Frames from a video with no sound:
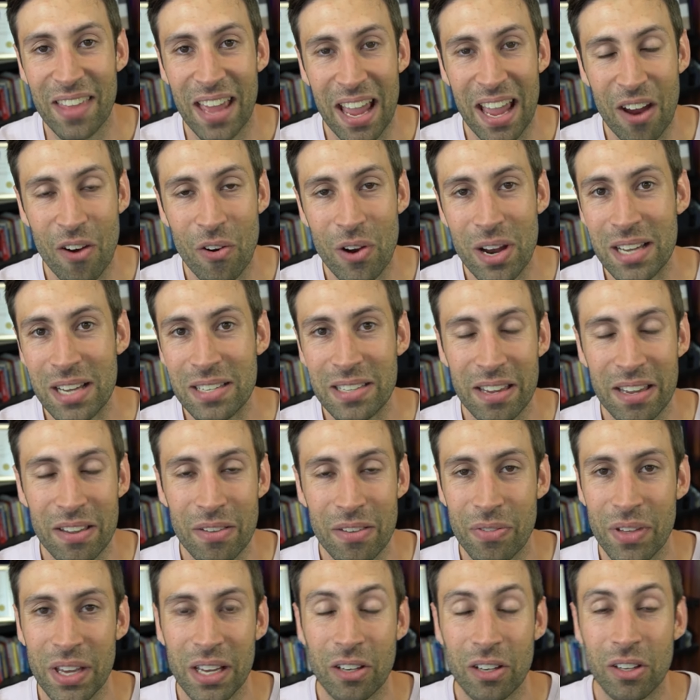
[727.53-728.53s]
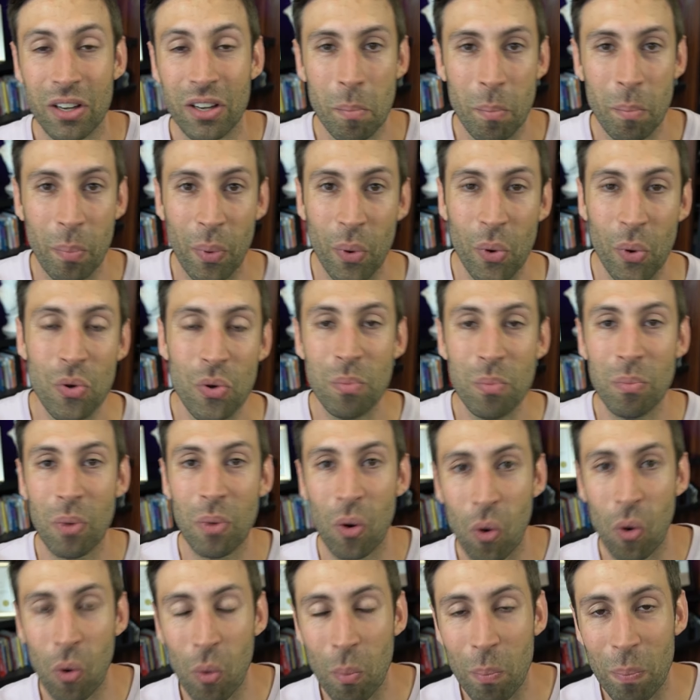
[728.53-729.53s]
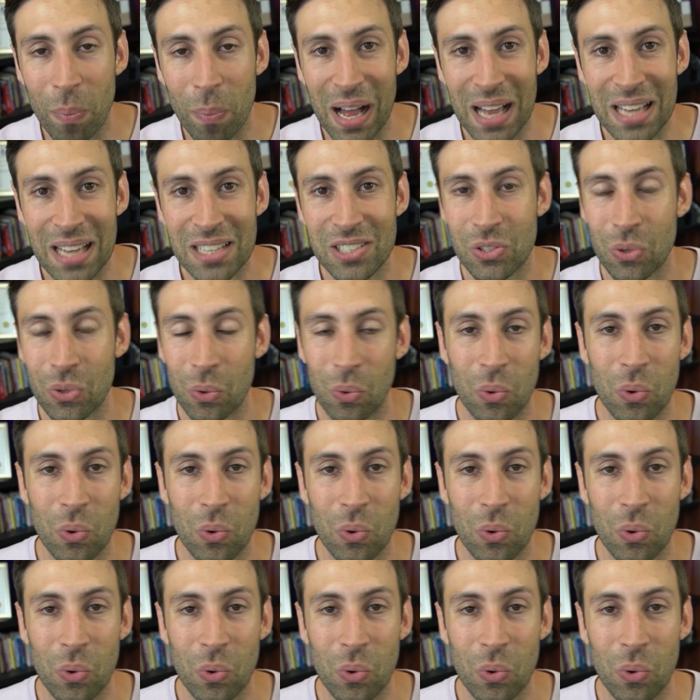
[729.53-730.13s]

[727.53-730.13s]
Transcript: areas that you think are going to boom or bust,